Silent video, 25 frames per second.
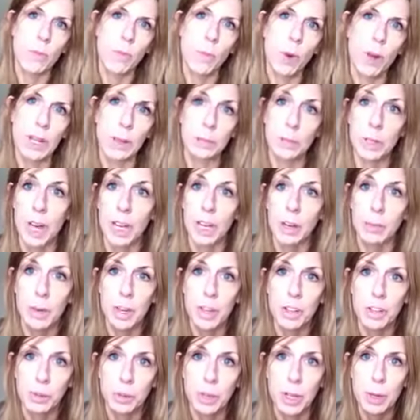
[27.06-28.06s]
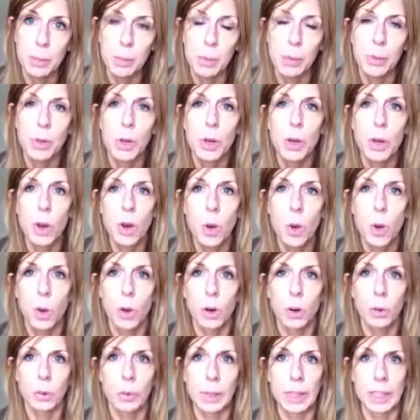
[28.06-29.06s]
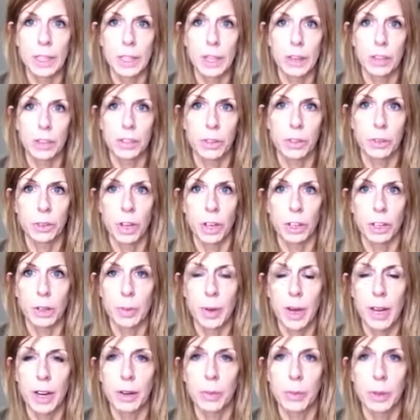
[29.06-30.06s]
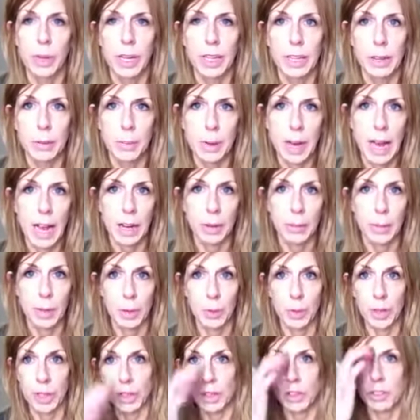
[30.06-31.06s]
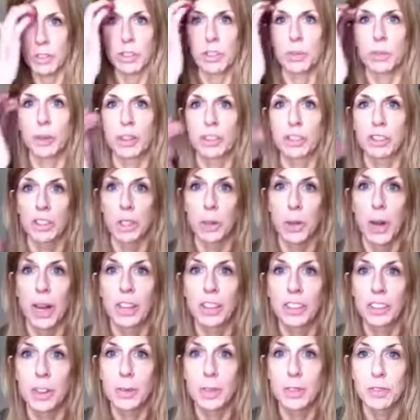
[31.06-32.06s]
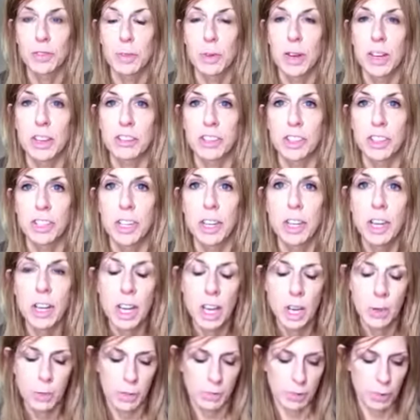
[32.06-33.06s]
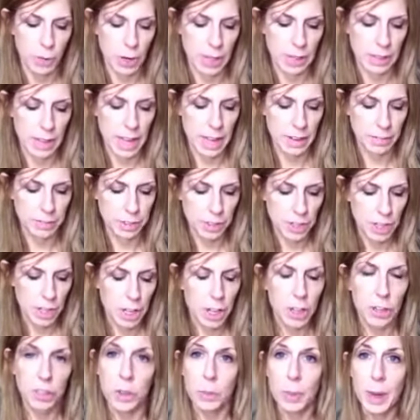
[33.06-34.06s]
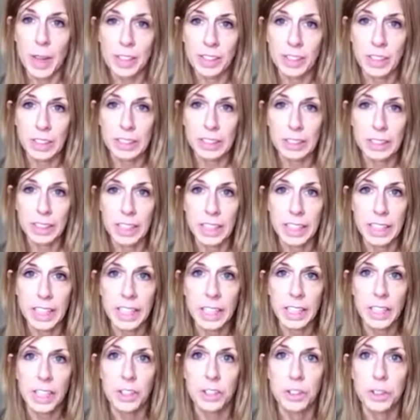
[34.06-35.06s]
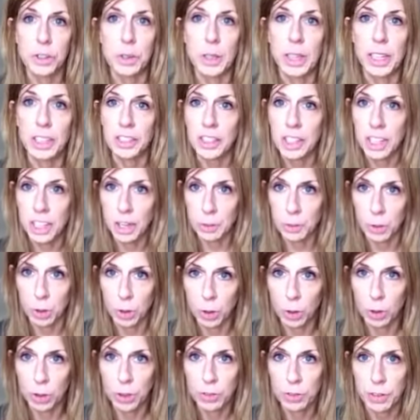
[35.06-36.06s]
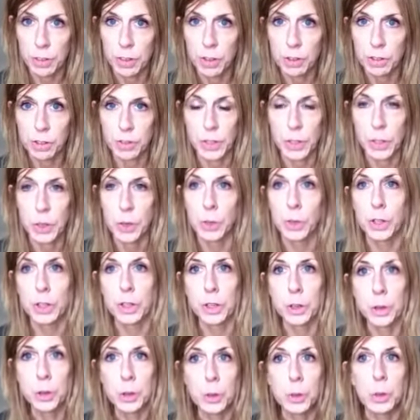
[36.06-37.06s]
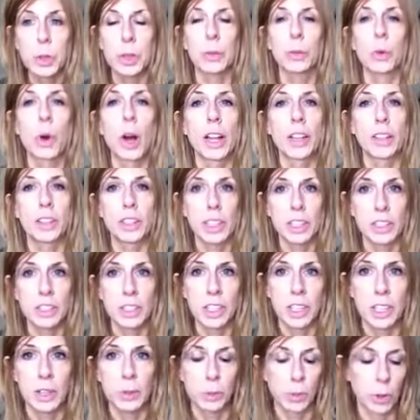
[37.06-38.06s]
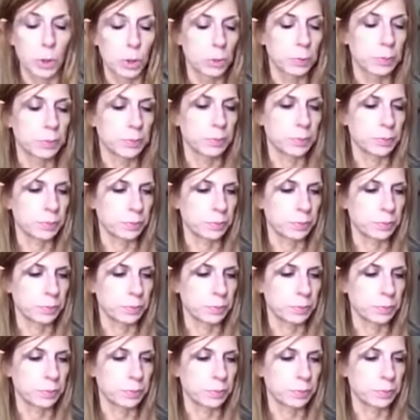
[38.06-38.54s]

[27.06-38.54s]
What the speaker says: while I'm gone on my trip. Or we can also talk about it when I get back, but I wanted to just make sure you had some information before I left. So basically, to get to Emerald, for those of you who are new and want to get to Emerald,